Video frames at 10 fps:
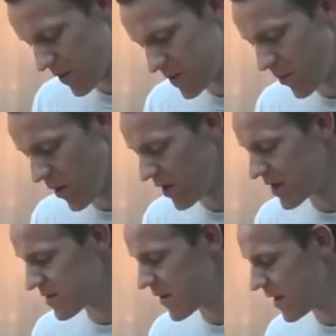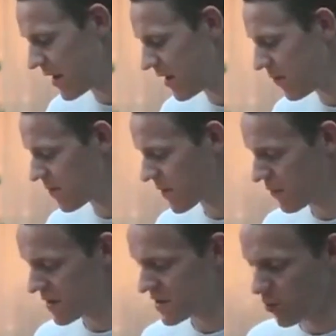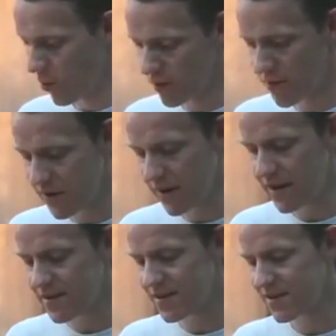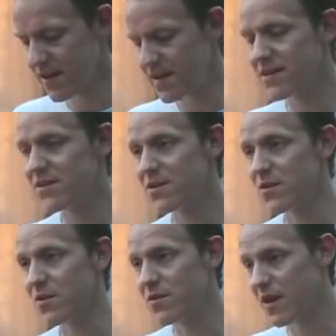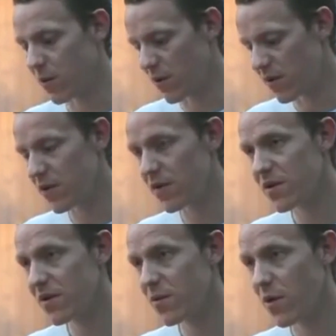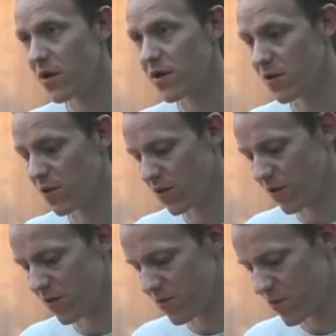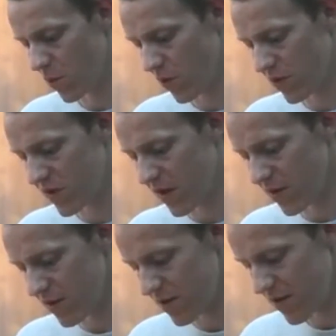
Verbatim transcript: this product, it's very, very small, very neat, easy to take with you when you want to travel.